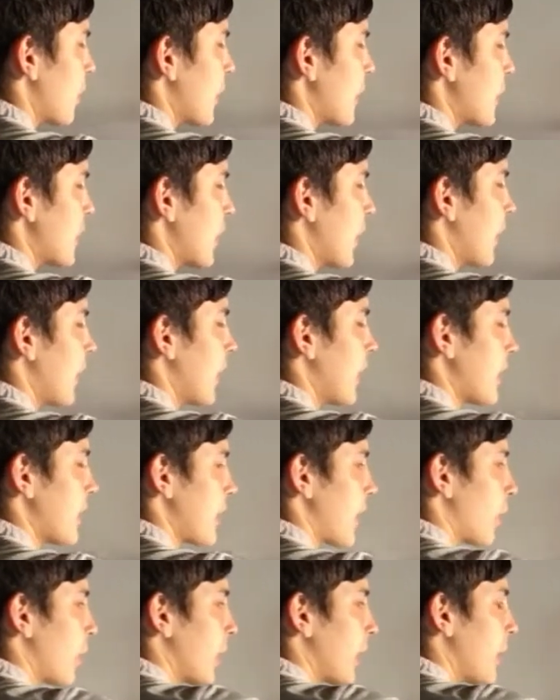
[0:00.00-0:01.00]
what's telling us
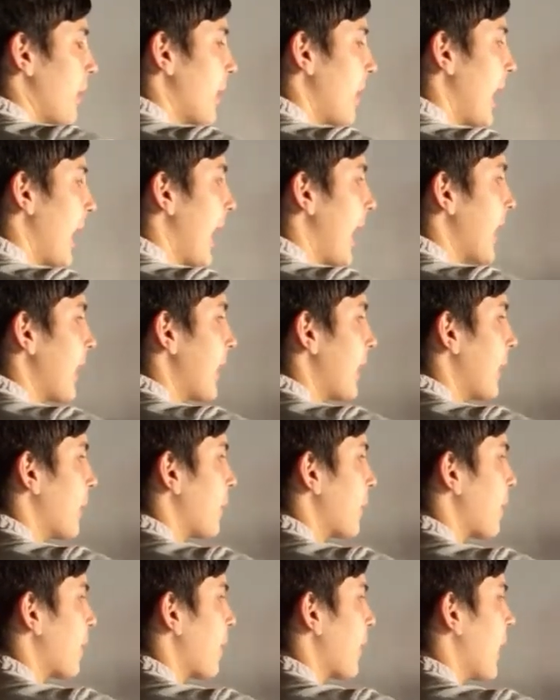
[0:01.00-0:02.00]
that we're going to be adding.
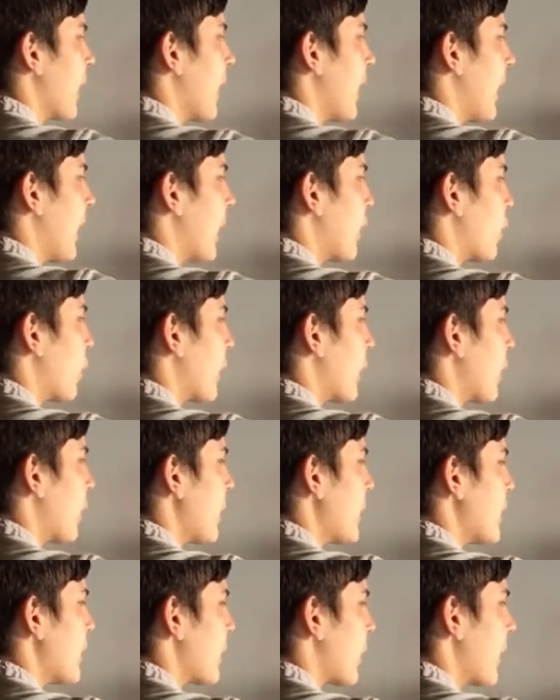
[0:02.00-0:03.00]
And where do
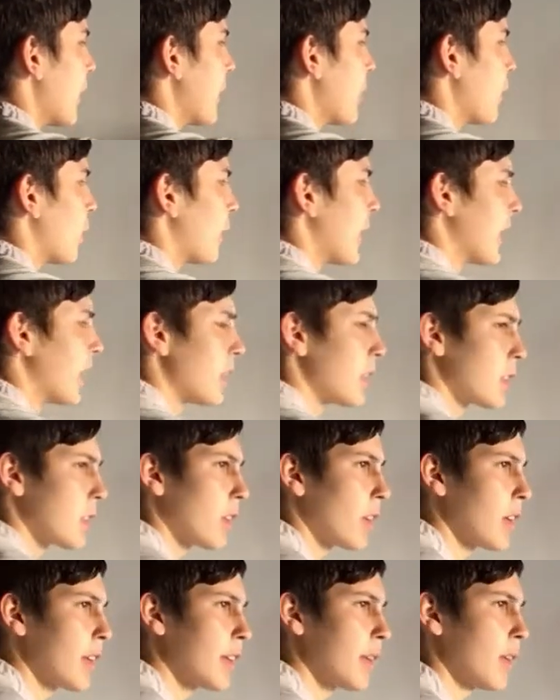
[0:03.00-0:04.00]
we start it? We could
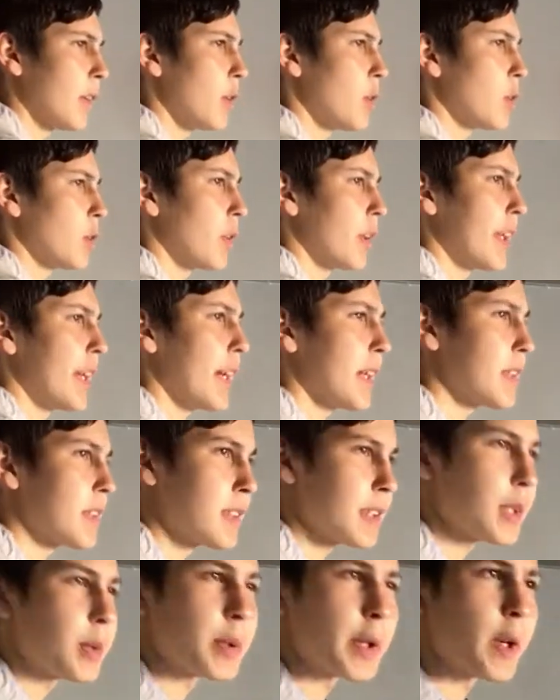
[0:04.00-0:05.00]
start it usually
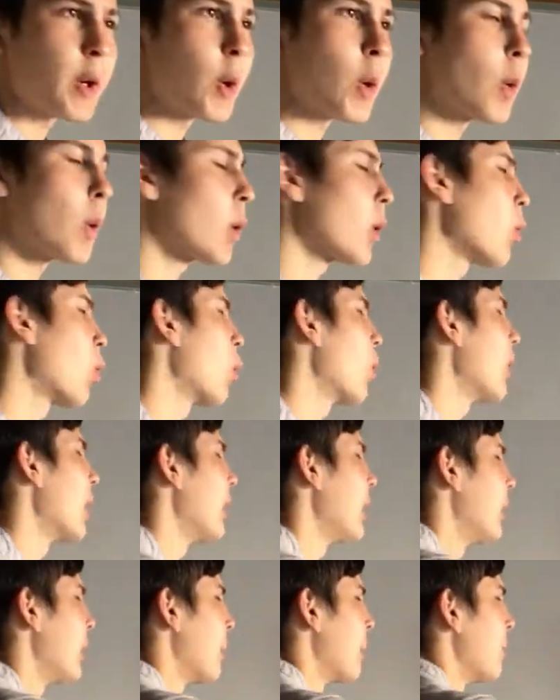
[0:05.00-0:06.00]
at 0 or
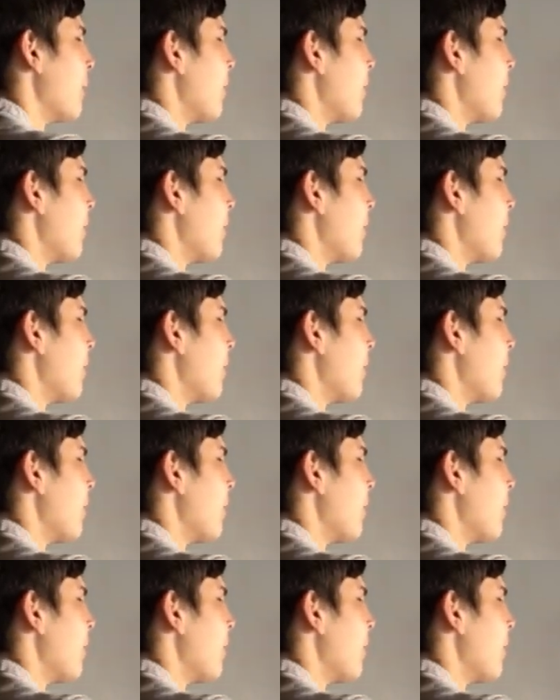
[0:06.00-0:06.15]
1.